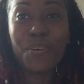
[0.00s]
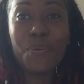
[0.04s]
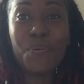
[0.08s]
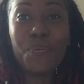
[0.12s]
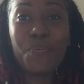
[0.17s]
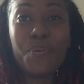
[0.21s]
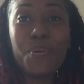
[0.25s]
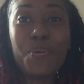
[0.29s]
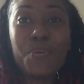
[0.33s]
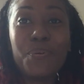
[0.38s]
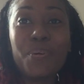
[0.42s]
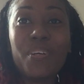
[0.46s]

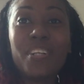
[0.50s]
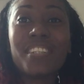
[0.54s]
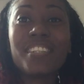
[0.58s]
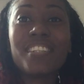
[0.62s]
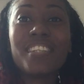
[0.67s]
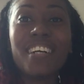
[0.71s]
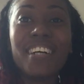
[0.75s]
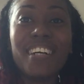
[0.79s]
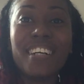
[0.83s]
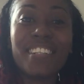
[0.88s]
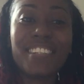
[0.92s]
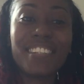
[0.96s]
we were
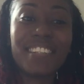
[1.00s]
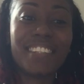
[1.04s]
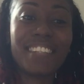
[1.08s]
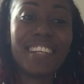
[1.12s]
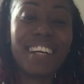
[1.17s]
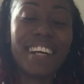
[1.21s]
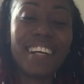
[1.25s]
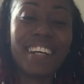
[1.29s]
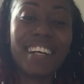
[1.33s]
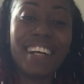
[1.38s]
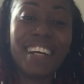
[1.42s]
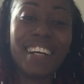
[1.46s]
taught,
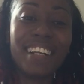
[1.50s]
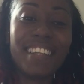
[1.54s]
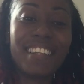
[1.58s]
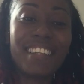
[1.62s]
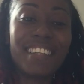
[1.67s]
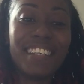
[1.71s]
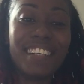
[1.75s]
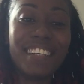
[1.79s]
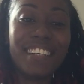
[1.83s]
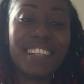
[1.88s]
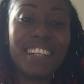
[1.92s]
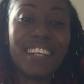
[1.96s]
I
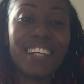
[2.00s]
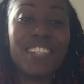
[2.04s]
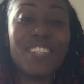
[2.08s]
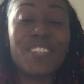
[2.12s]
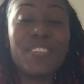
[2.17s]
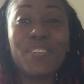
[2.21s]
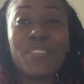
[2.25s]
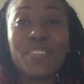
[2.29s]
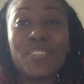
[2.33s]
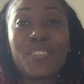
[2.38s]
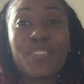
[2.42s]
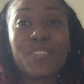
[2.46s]
think, at
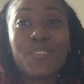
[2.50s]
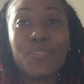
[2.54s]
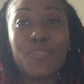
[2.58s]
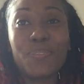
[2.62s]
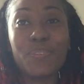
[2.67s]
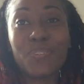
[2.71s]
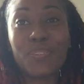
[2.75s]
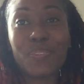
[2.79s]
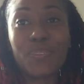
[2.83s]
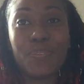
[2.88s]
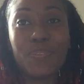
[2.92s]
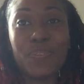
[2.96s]
those
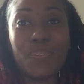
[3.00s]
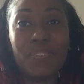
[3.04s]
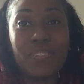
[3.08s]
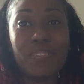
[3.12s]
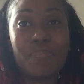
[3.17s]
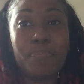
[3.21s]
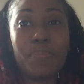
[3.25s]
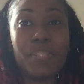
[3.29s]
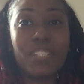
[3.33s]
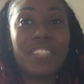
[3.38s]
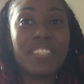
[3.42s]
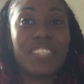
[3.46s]
two schools,
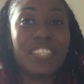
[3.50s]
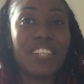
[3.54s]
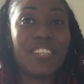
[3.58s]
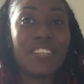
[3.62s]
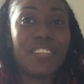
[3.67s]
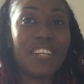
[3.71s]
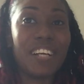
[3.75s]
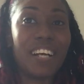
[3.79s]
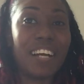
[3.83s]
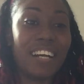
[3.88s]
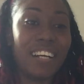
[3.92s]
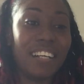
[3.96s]
Miss
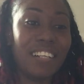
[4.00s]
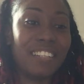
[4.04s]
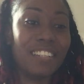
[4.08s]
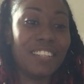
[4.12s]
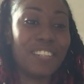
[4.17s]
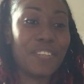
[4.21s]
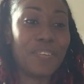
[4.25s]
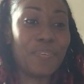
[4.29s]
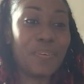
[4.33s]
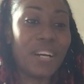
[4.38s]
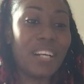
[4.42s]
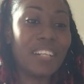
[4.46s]
Cherry
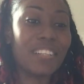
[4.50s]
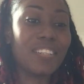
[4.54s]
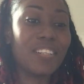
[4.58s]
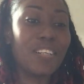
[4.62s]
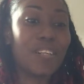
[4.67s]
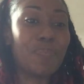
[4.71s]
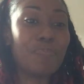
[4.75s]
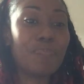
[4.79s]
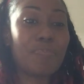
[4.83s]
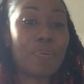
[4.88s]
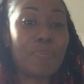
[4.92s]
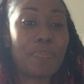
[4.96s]
and
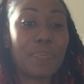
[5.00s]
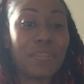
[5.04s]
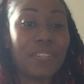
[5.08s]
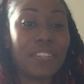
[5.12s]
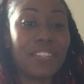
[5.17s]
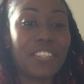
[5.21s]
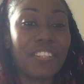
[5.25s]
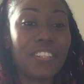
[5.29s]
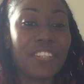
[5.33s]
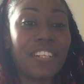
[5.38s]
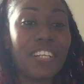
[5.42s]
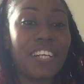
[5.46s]
Whitehall
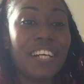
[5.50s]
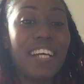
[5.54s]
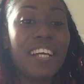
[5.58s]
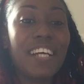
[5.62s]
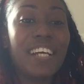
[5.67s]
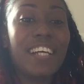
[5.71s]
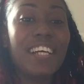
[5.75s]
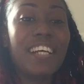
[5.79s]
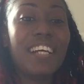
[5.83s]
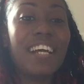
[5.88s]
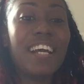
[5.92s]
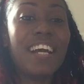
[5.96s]
Preparatory.
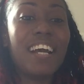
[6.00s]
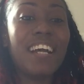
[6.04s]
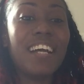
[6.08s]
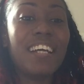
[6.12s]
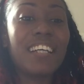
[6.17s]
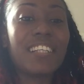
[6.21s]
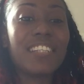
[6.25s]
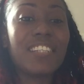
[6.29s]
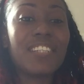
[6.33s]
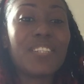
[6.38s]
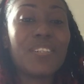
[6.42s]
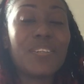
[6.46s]

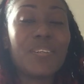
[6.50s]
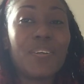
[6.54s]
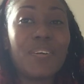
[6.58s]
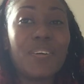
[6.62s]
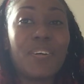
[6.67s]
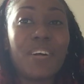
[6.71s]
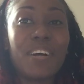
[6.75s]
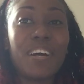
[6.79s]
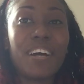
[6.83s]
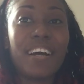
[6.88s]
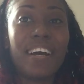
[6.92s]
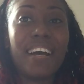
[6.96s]
So,
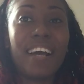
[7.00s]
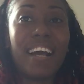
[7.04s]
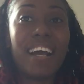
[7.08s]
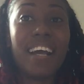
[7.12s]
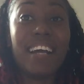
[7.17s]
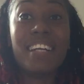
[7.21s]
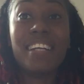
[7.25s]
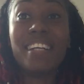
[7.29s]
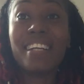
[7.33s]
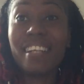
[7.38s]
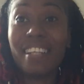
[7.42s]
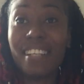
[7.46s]

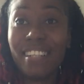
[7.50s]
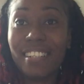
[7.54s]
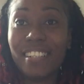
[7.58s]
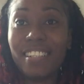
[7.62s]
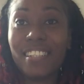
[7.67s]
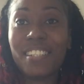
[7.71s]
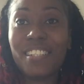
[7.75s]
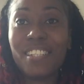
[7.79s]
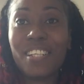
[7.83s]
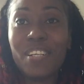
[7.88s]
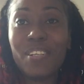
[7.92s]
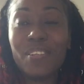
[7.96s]
and
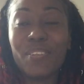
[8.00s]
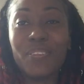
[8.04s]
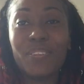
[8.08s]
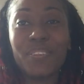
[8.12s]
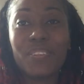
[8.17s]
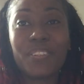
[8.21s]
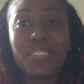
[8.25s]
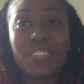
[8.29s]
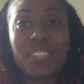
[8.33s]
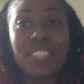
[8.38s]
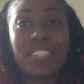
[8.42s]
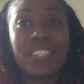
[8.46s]
then,
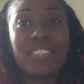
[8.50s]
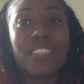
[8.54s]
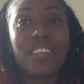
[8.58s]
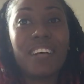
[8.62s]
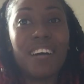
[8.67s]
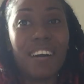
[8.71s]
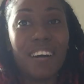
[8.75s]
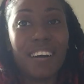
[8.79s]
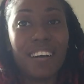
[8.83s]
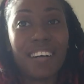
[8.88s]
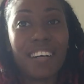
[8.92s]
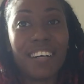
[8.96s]
to
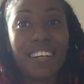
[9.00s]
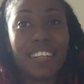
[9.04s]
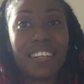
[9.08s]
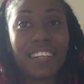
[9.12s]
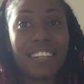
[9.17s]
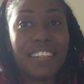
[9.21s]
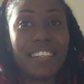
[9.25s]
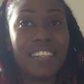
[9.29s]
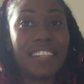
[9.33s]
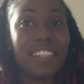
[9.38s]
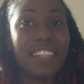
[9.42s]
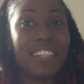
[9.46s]
talk,
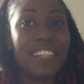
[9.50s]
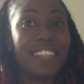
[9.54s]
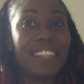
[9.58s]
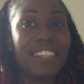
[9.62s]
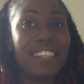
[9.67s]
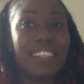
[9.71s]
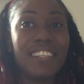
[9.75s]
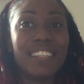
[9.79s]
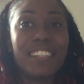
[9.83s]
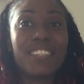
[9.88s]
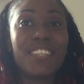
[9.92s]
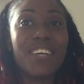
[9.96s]

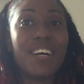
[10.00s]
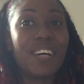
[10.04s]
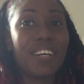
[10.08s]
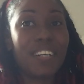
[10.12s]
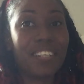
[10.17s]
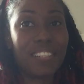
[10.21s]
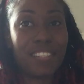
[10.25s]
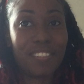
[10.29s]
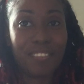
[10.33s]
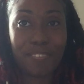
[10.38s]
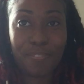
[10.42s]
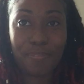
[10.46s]
the
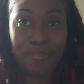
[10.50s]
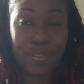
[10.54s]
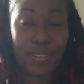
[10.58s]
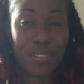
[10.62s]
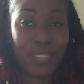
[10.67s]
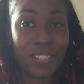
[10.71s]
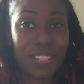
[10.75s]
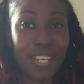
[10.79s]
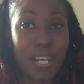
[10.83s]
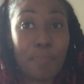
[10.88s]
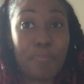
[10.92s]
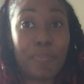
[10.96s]
talkative
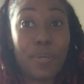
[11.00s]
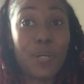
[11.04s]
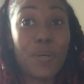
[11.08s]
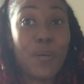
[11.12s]
person, I